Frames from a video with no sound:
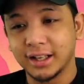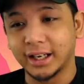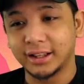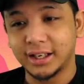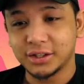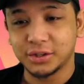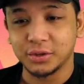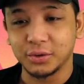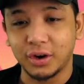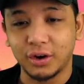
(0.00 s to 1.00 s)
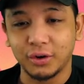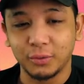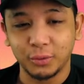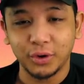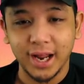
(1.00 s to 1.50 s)
Like, these two
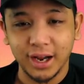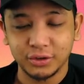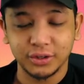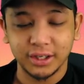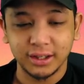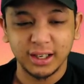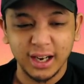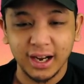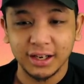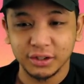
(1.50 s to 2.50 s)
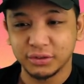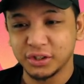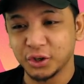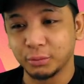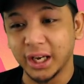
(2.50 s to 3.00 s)
were actually the gods of
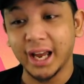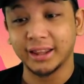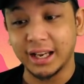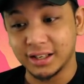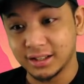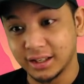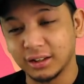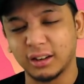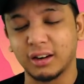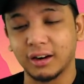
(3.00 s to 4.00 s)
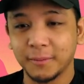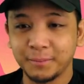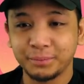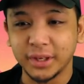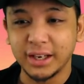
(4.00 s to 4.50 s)
Shinobi, and they still are.
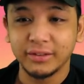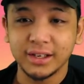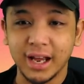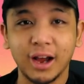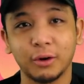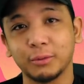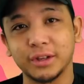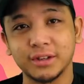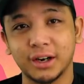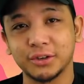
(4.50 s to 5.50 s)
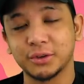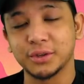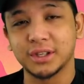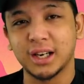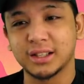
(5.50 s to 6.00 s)
Even now, with Naruto
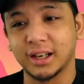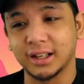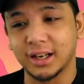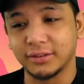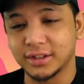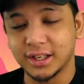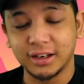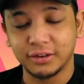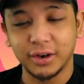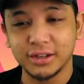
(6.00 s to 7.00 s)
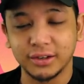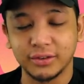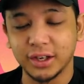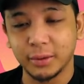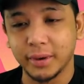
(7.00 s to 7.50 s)
and Sasuke alive. It's kind of crazy if
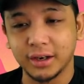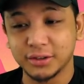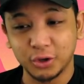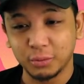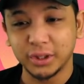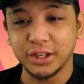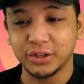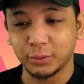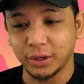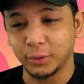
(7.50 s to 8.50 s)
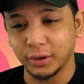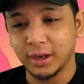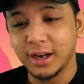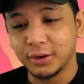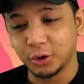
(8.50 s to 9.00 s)
you think about it. Because
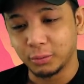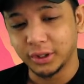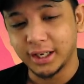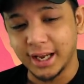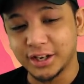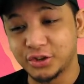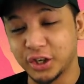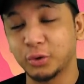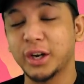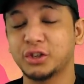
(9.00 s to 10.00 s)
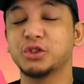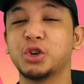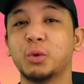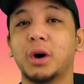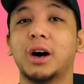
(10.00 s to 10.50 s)
normally, as generations
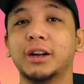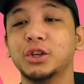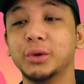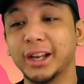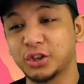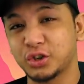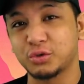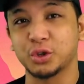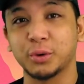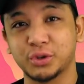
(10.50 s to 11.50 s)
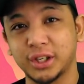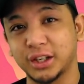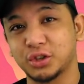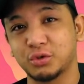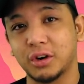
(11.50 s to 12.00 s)
go on, you're supposed to
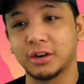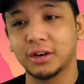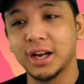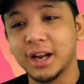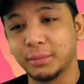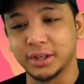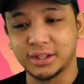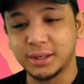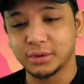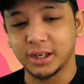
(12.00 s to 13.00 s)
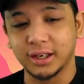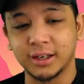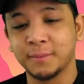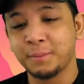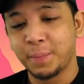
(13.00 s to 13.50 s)
get stronger. But it seems like,
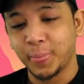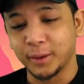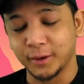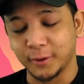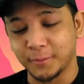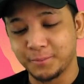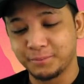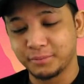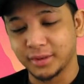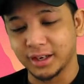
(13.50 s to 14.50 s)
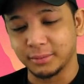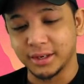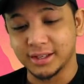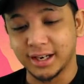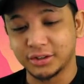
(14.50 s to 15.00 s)
you know,
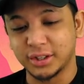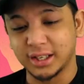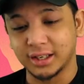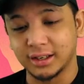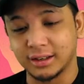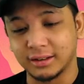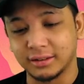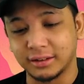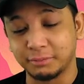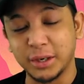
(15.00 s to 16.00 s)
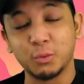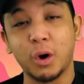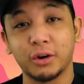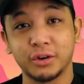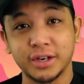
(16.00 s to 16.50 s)
it's actually been
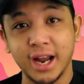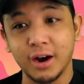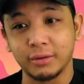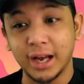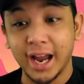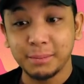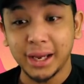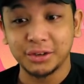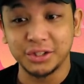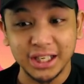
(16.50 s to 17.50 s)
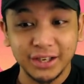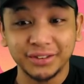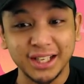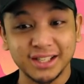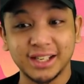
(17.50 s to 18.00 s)
watered down. I imagine
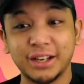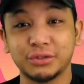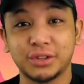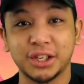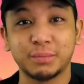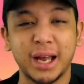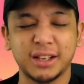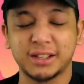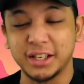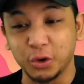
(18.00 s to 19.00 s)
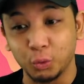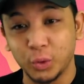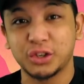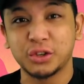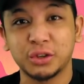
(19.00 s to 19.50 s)
even the Sage of Six Paths, the
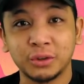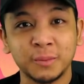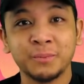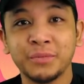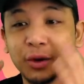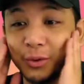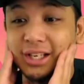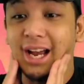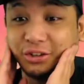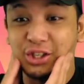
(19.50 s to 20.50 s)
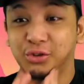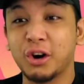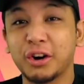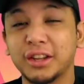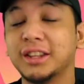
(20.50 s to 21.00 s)
original, was actually
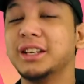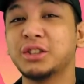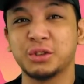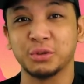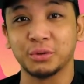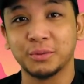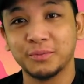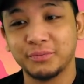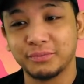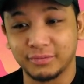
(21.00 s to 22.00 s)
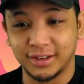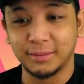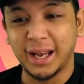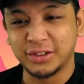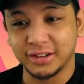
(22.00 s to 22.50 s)
stronger than these two.
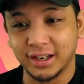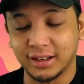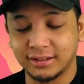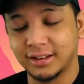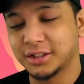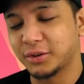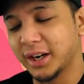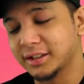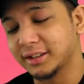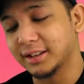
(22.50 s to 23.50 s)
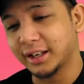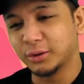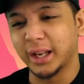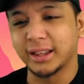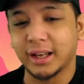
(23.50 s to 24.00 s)
Imagine that. That's crazy. I
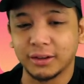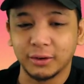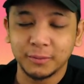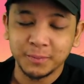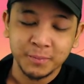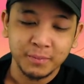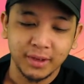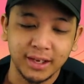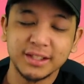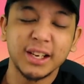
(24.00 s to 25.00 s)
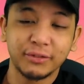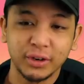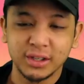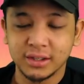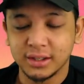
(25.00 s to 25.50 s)
do like that, though. It's
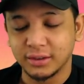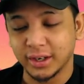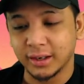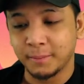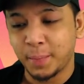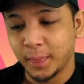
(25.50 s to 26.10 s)
different, right?